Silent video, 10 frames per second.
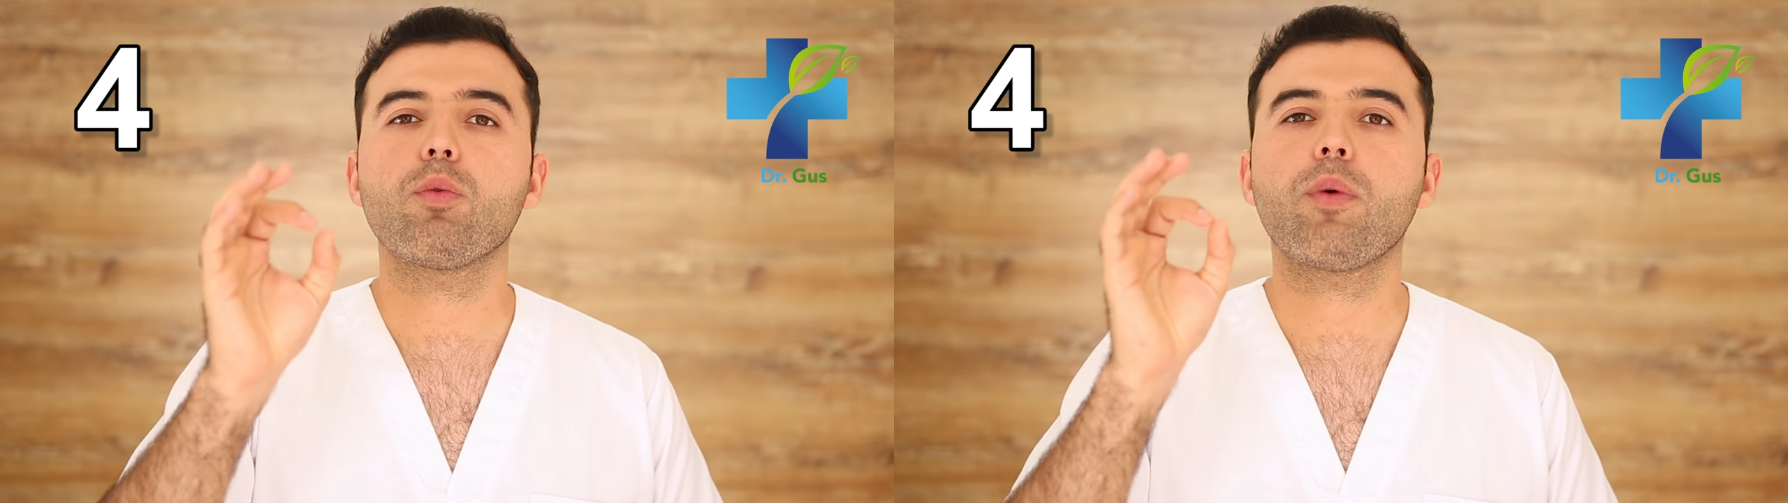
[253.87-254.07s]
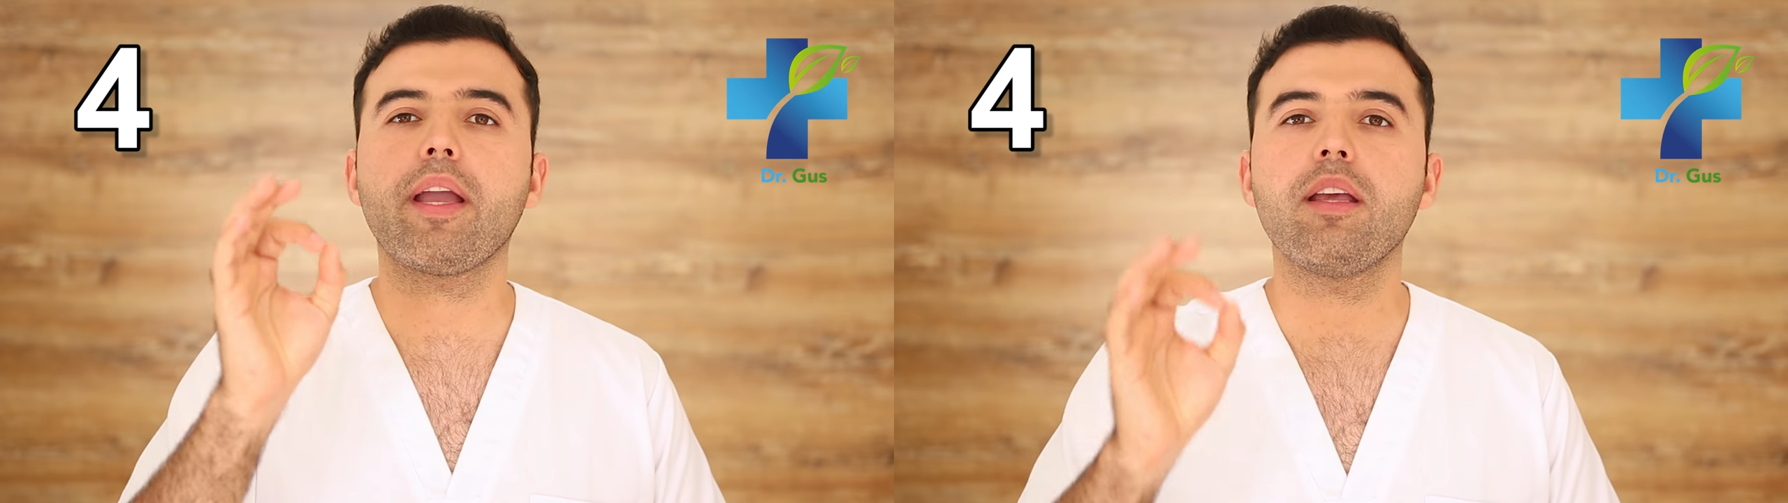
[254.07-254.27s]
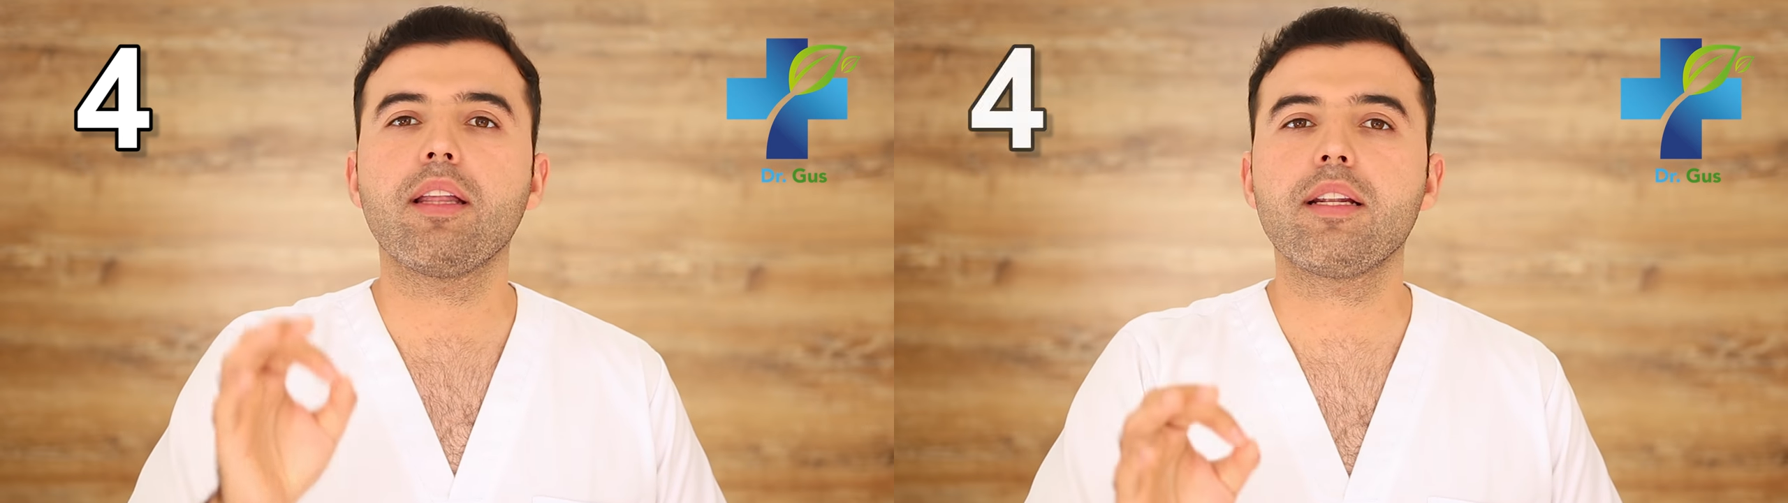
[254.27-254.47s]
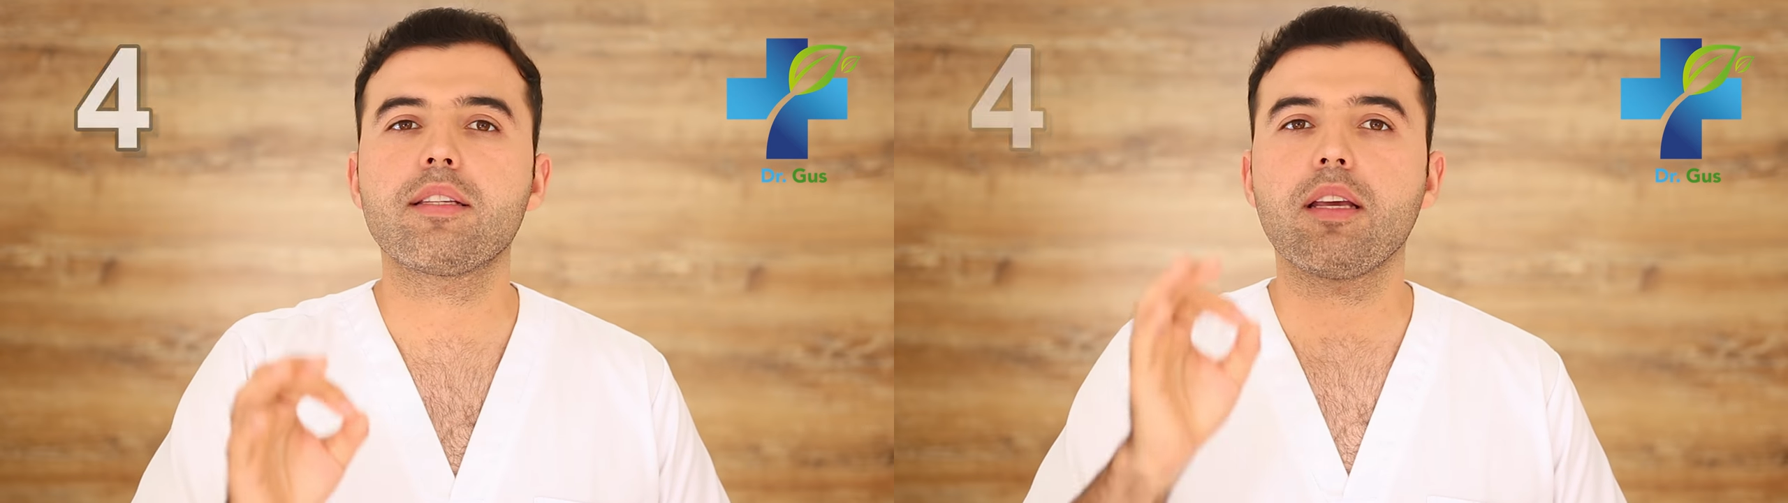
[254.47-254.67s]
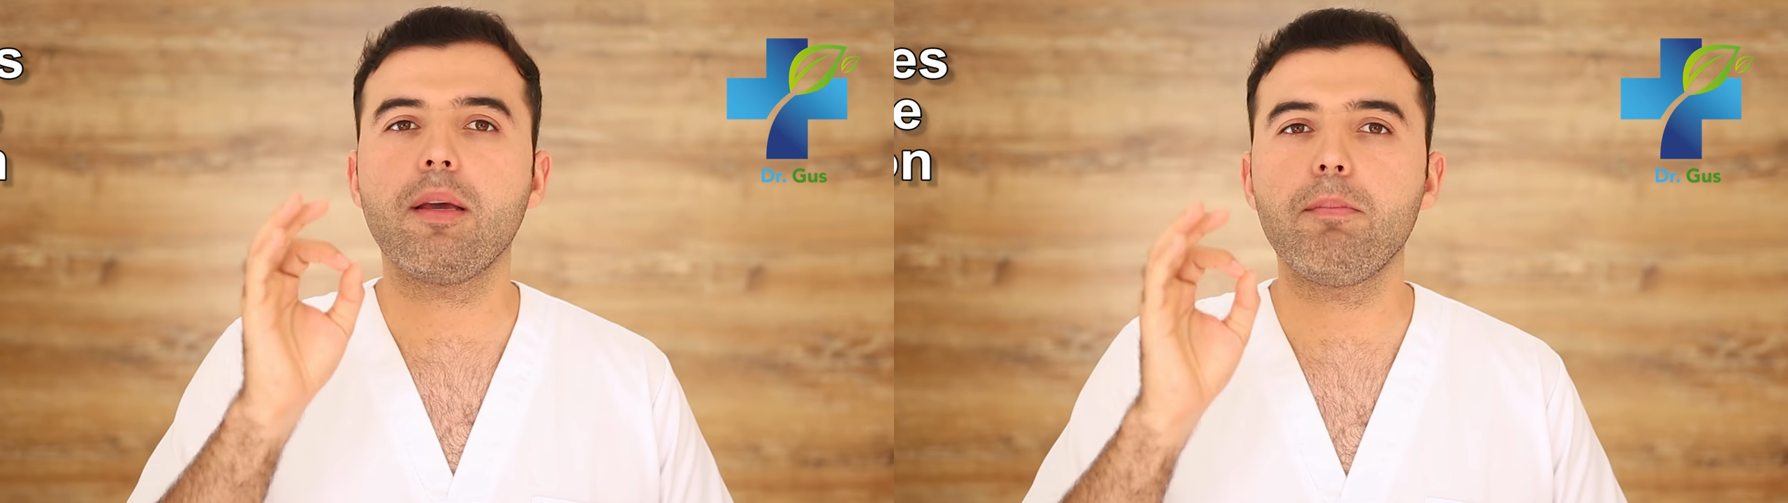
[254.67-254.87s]

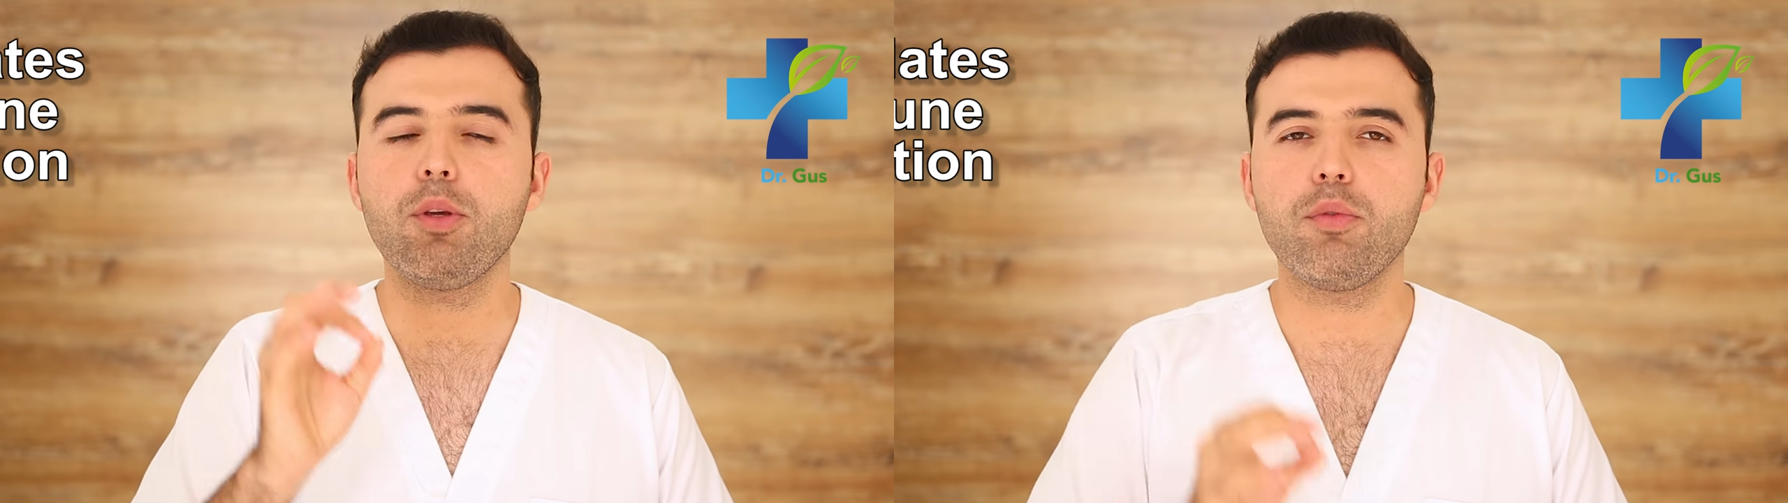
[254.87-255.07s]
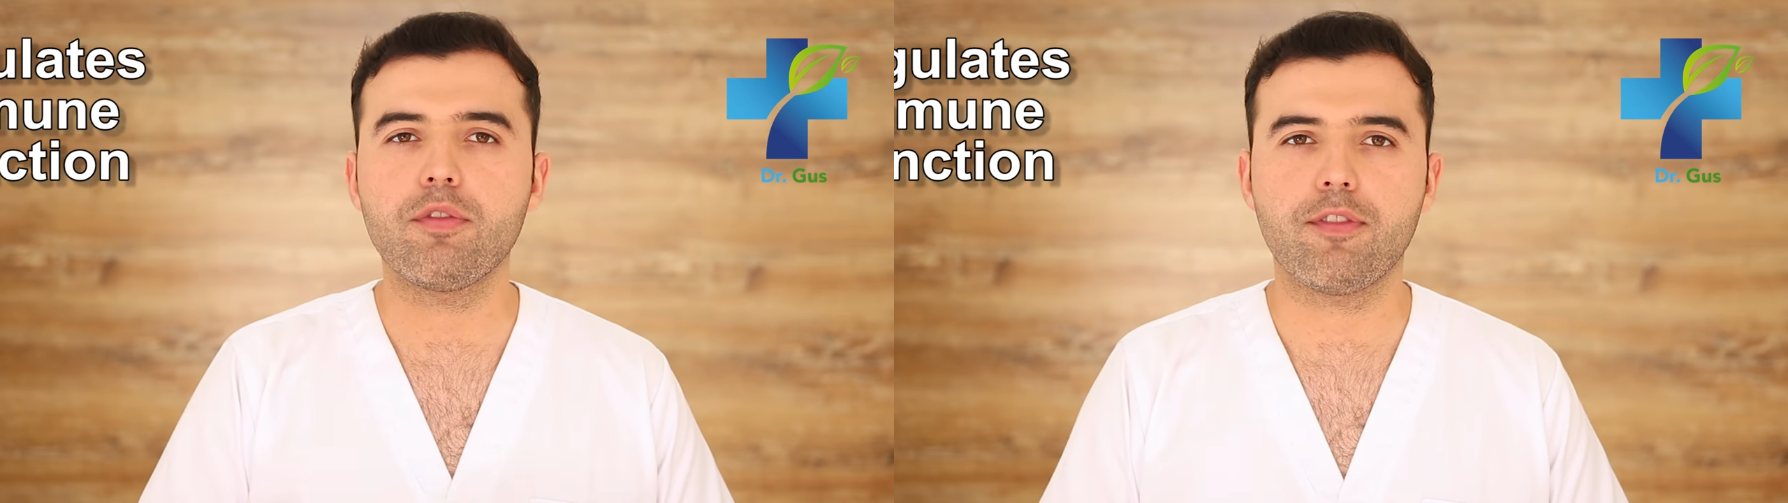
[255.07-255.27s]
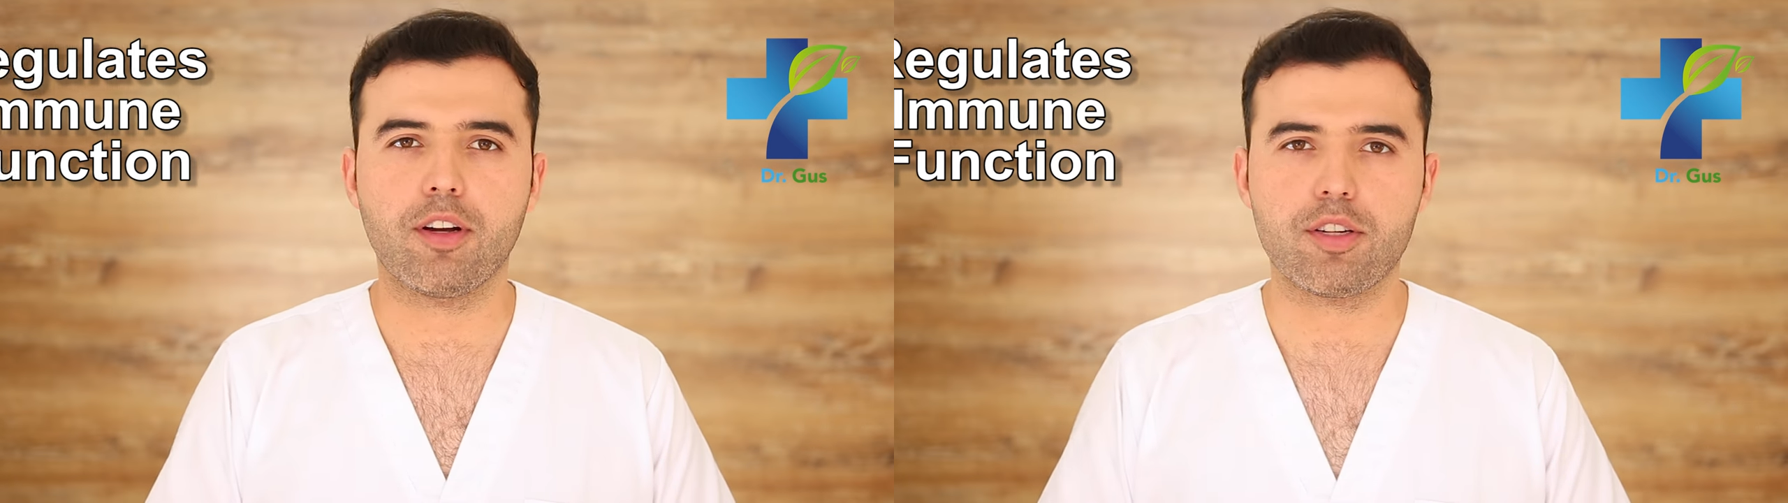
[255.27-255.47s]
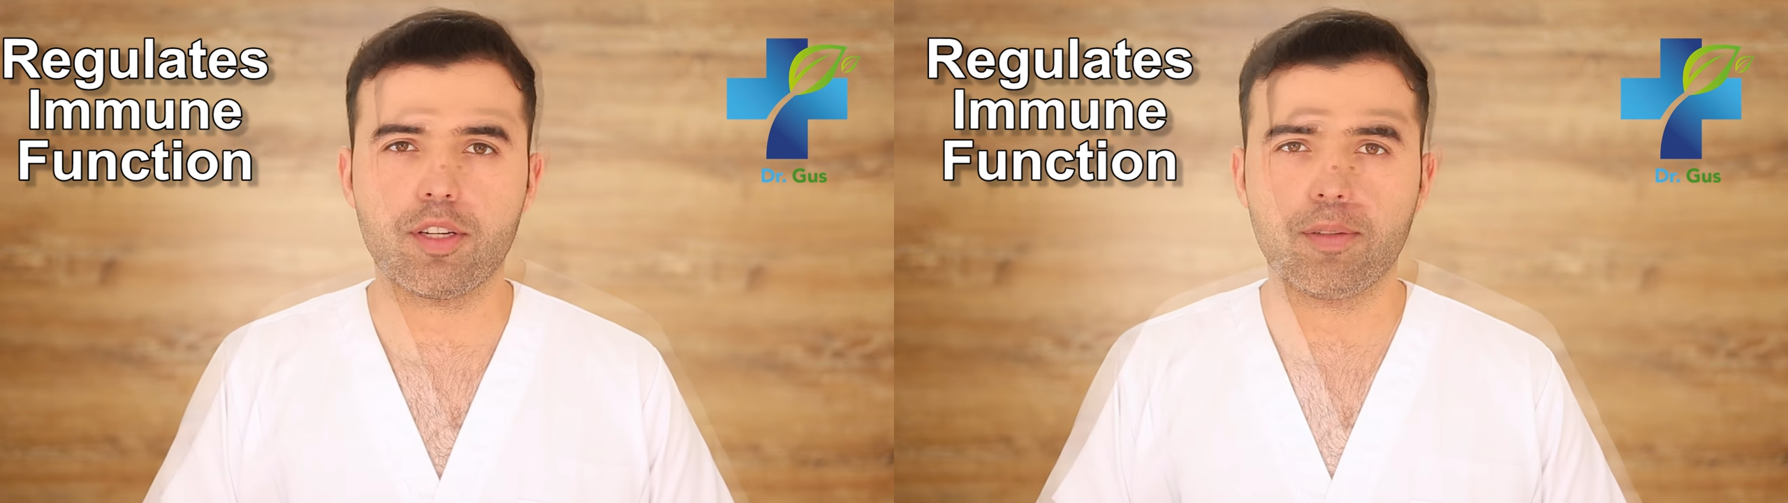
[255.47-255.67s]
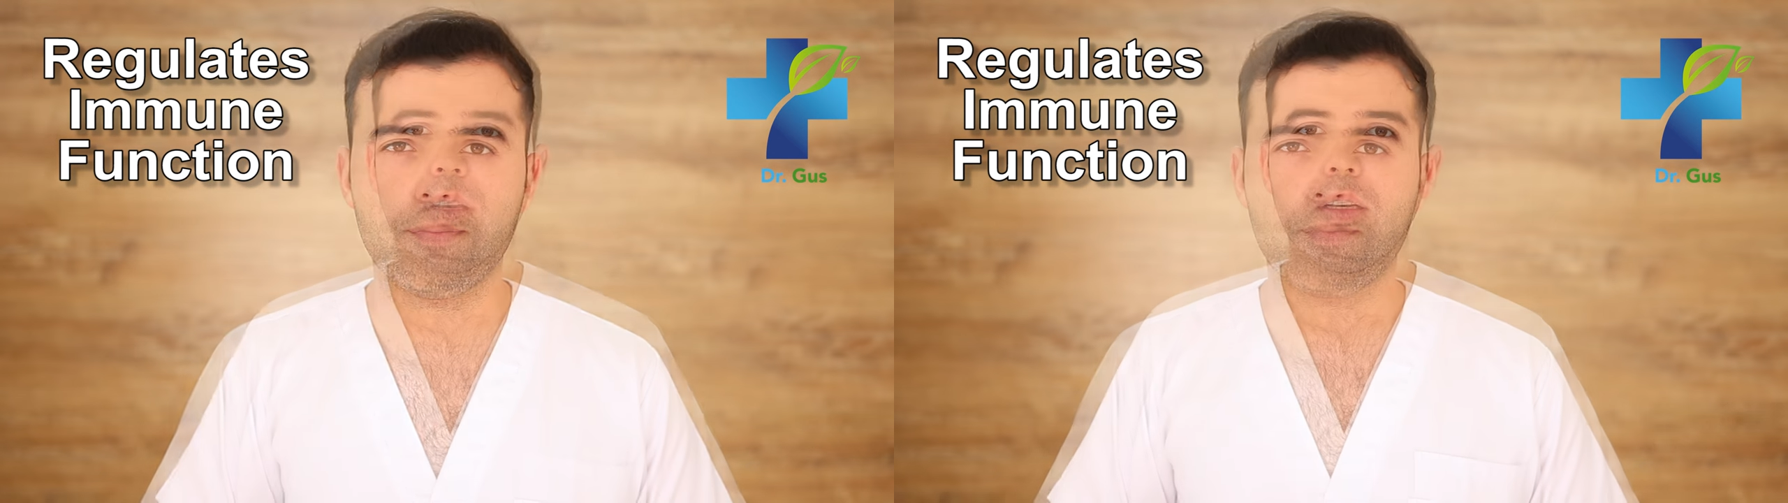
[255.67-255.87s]
regulates immune function.